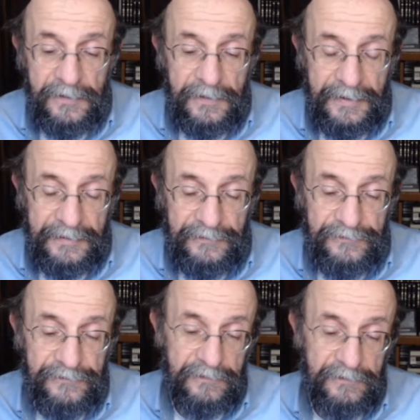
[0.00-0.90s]

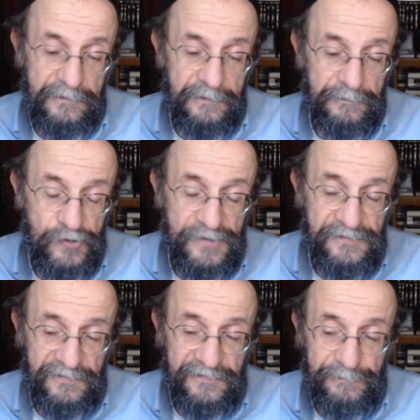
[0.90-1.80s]
And
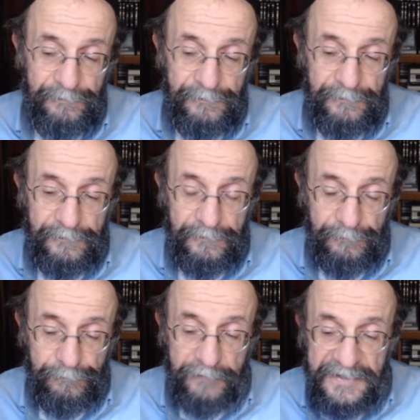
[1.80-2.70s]
Jesus
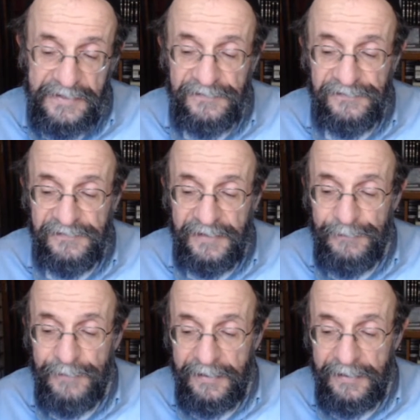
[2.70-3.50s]
breathes the same